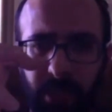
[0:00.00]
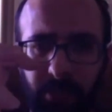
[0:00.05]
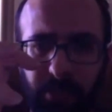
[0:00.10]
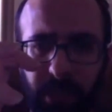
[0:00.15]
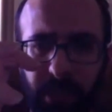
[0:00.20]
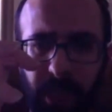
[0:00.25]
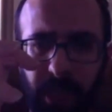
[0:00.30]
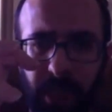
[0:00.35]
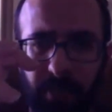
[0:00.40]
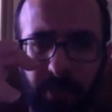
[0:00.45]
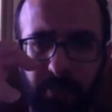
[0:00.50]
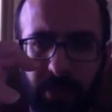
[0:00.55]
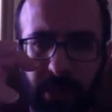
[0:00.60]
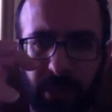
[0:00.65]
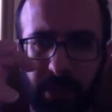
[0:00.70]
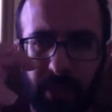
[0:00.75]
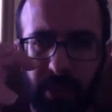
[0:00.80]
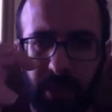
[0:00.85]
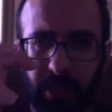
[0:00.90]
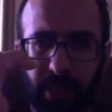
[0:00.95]

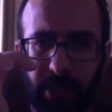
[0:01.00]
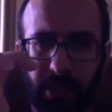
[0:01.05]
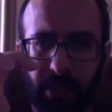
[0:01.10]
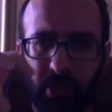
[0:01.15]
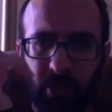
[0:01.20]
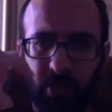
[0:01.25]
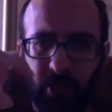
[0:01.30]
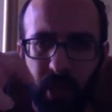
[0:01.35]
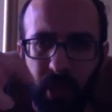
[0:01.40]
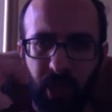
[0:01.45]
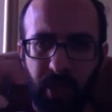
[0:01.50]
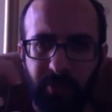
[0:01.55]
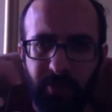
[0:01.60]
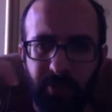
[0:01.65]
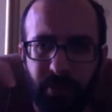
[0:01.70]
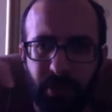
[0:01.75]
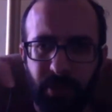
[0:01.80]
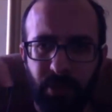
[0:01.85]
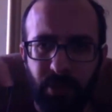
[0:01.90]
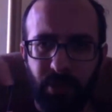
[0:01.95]
behavior
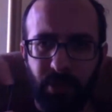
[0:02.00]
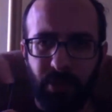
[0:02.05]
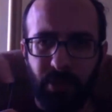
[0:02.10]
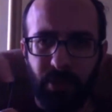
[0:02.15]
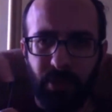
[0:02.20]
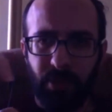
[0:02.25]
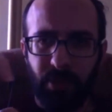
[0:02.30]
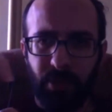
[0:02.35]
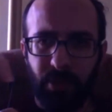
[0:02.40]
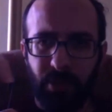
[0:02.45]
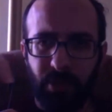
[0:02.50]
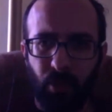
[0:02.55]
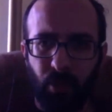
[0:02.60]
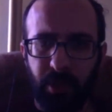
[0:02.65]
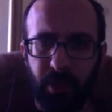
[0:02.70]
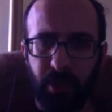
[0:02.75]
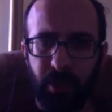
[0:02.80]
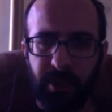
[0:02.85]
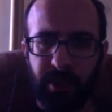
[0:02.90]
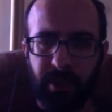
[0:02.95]
strives
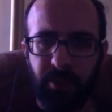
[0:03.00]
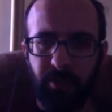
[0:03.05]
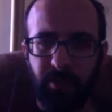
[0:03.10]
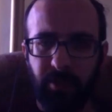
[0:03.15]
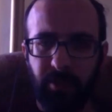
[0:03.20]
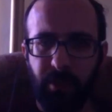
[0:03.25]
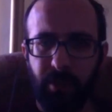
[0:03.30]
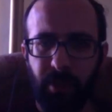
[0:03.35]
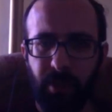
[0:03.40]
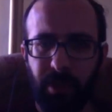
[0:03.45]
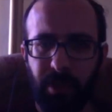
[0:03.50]
toward